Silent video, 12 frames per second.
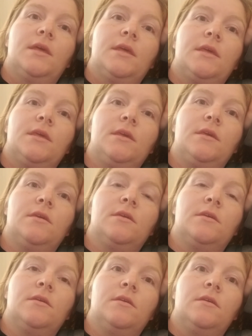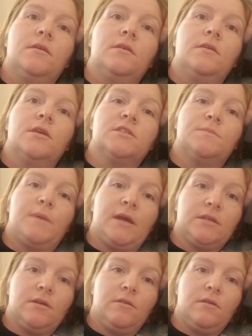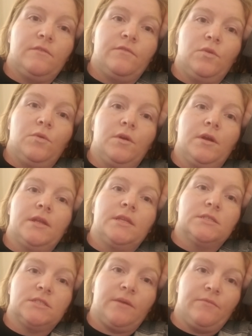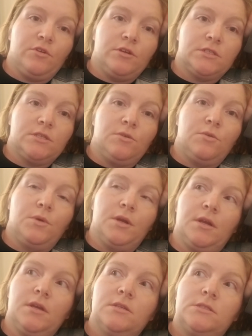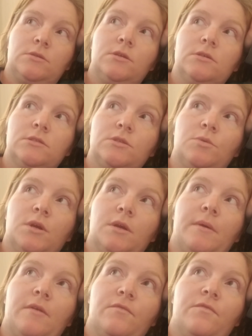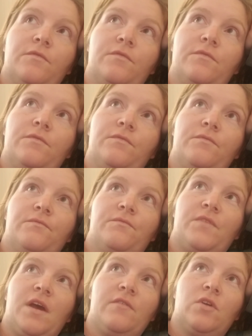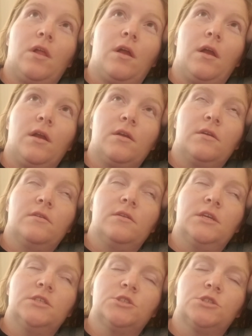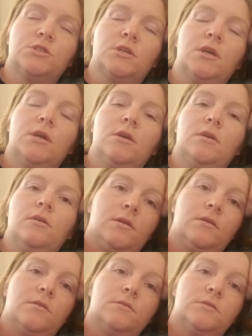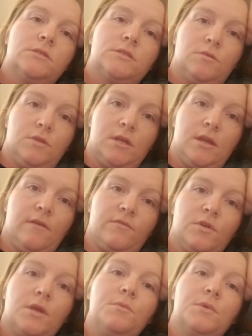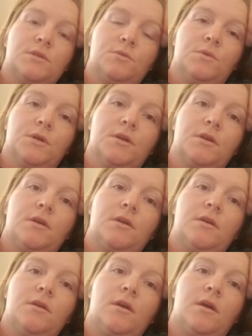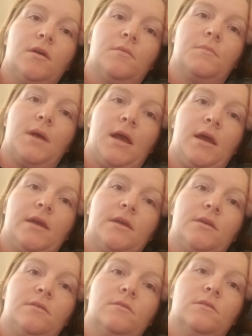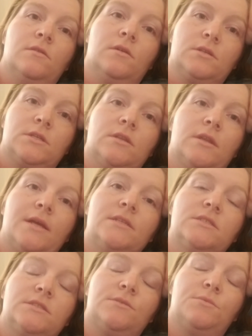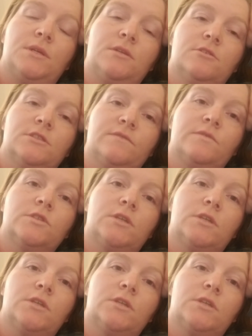he gets back down on the floor, and then it's time for Chris to go to work. So he goes to work about 5 o'clock-ish. So then after he went to work, I looked online to see when Christopher's